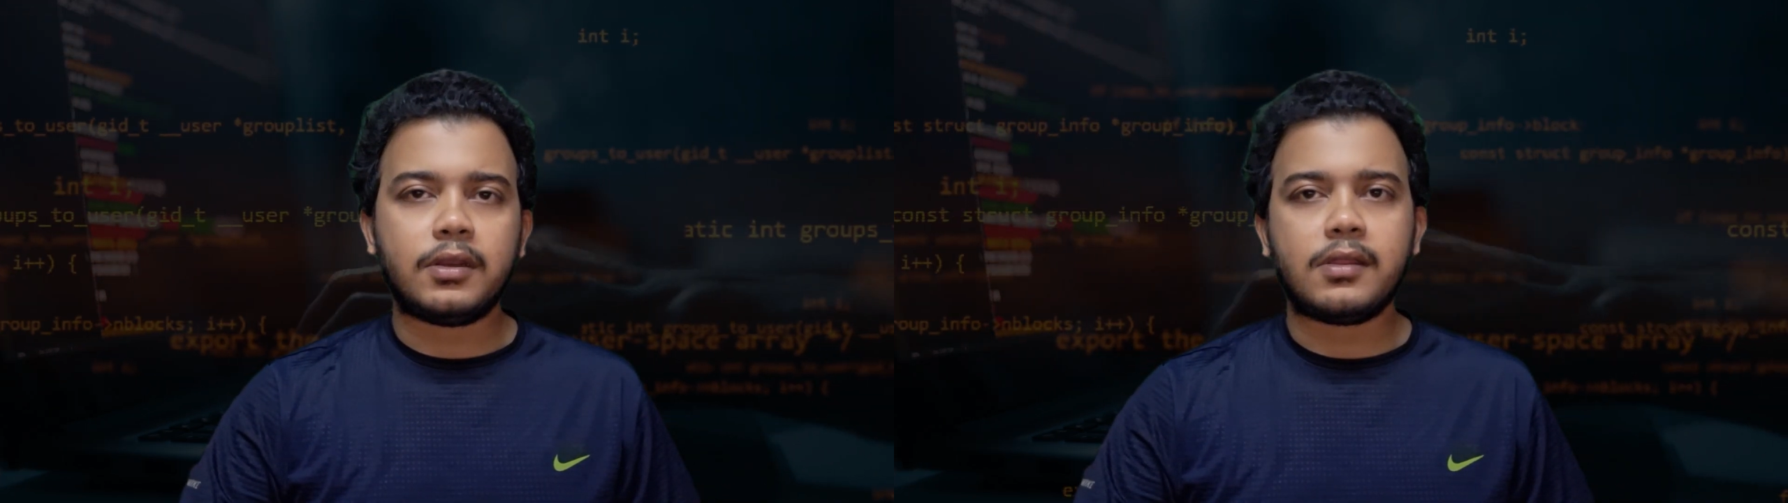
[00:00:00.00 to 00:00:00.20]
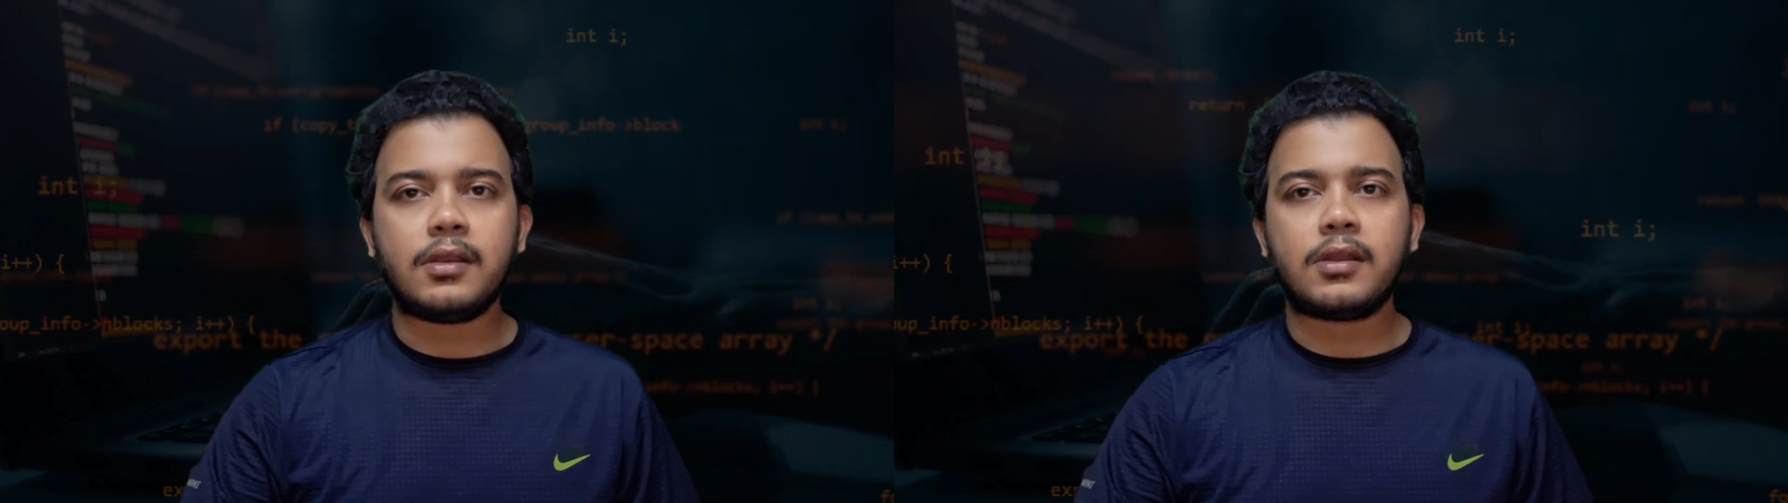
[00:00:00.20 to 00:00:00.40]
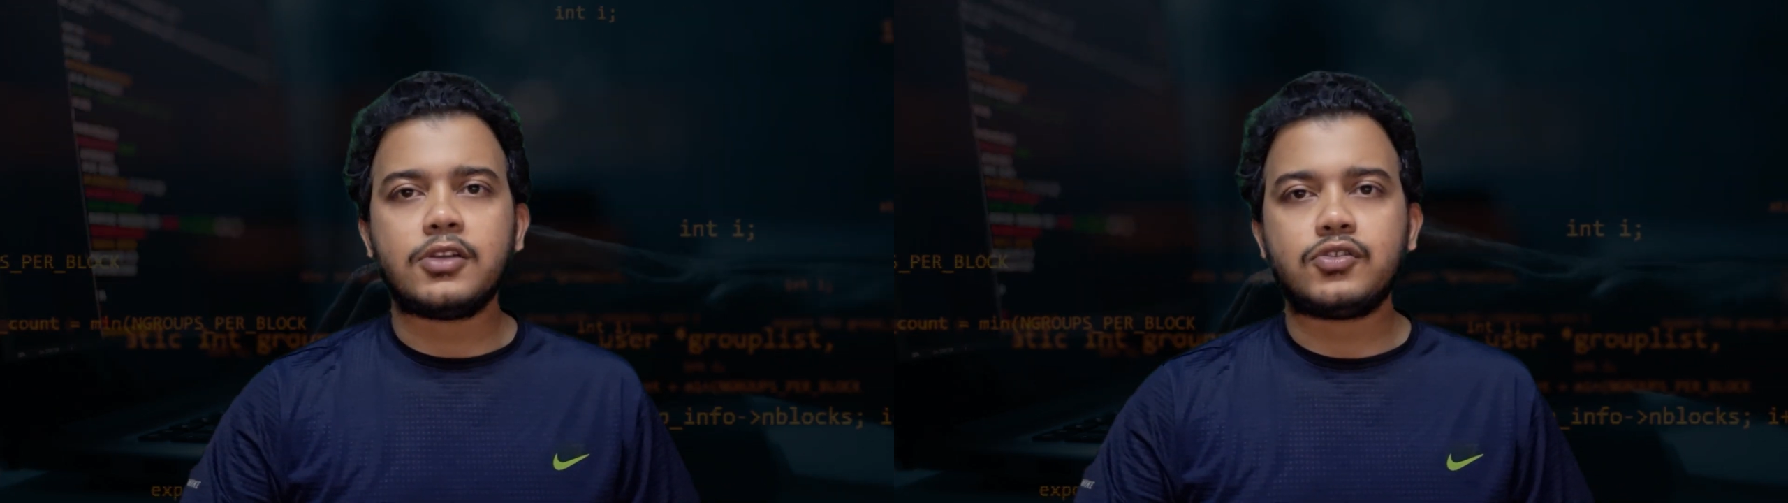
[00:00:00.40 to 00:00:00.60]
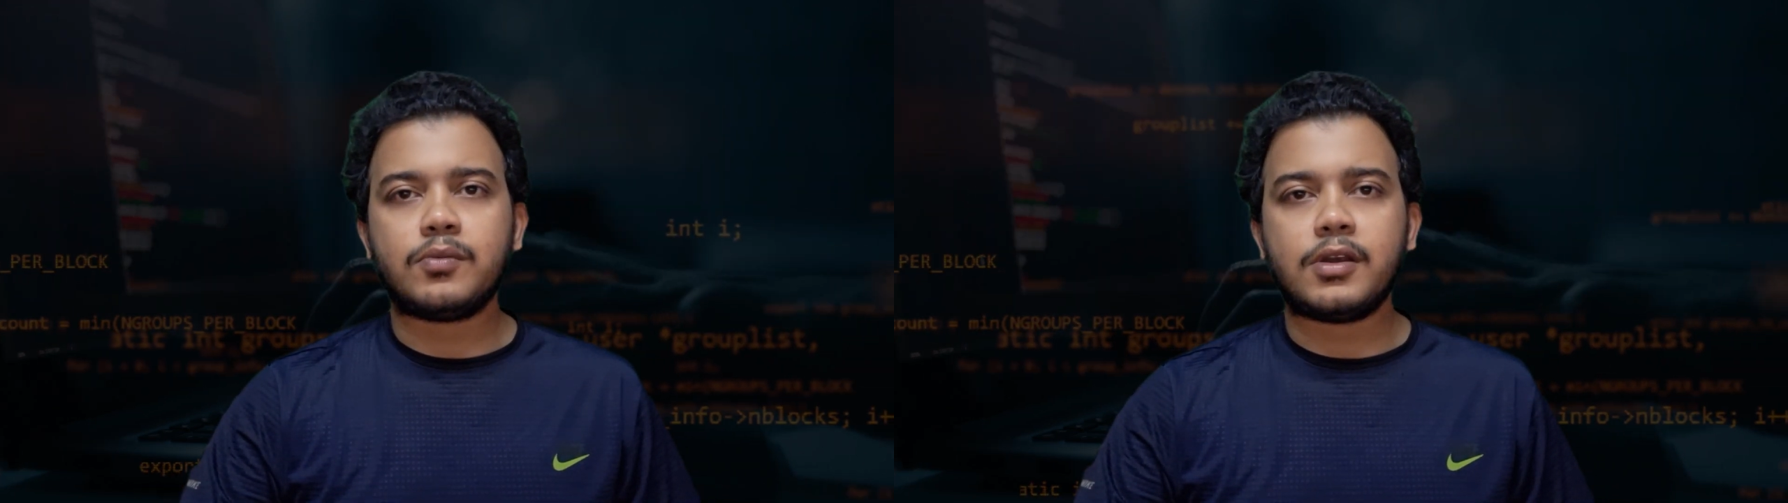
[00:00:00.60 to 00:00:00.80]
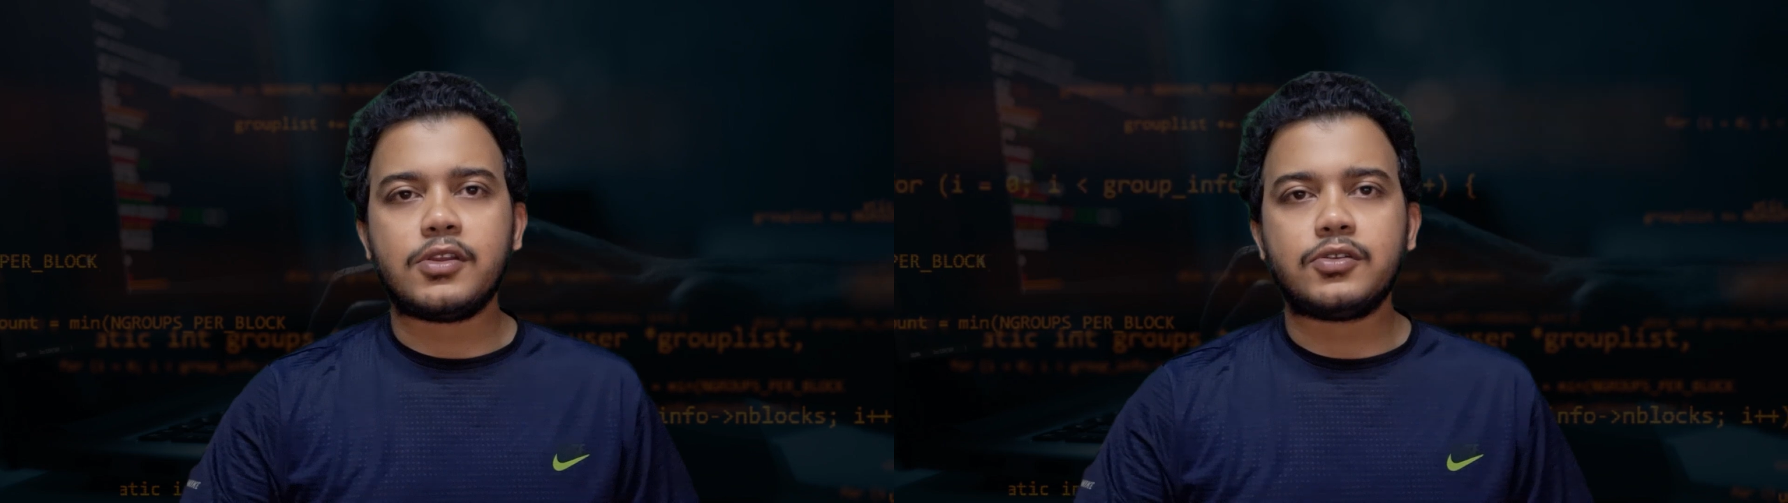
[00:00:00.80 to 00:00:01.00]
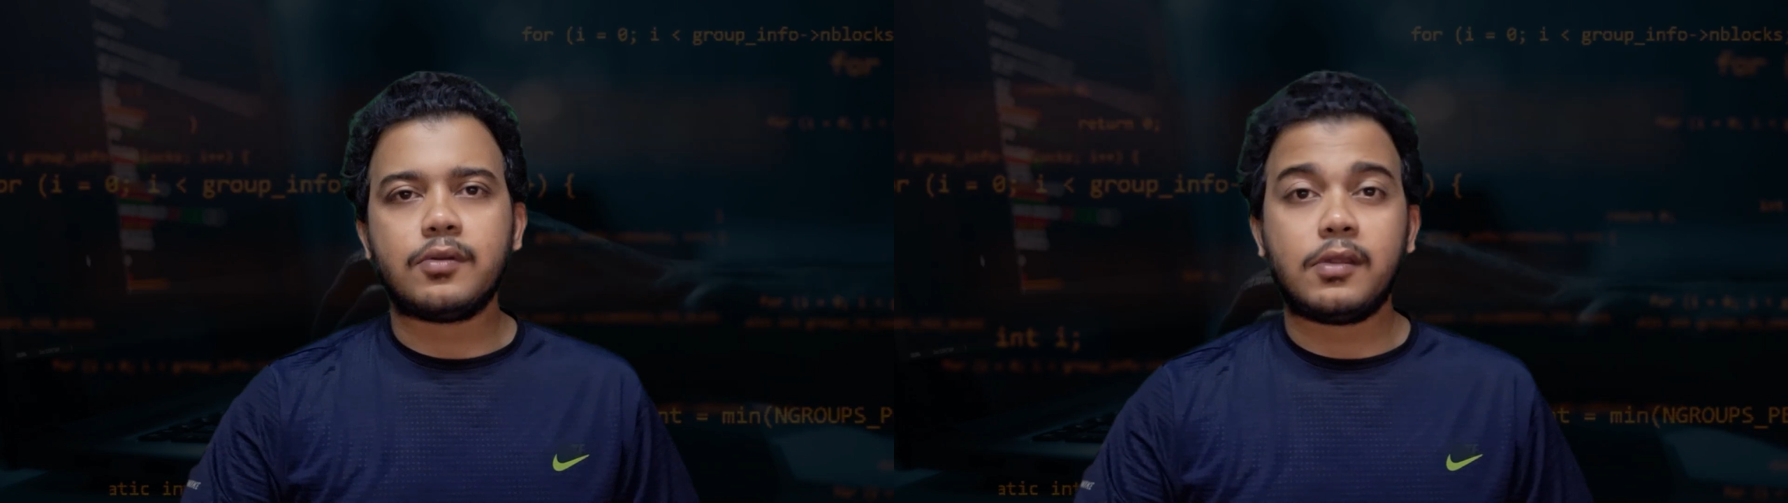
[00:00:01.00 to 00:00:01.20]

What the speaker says: design customization,